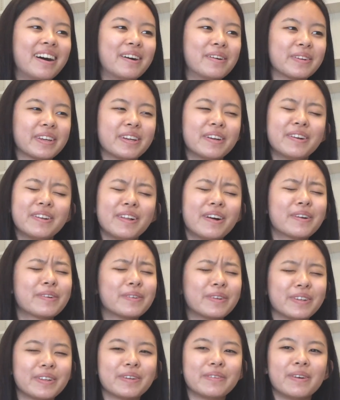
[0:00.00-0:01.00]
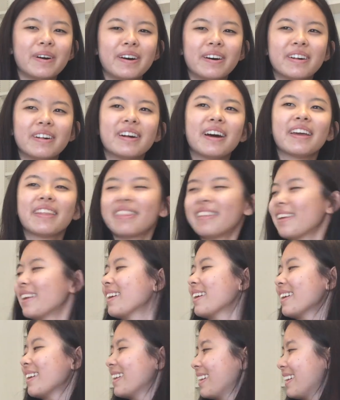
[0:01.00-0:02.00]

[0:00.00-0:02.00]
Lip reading: We get along really well, I think.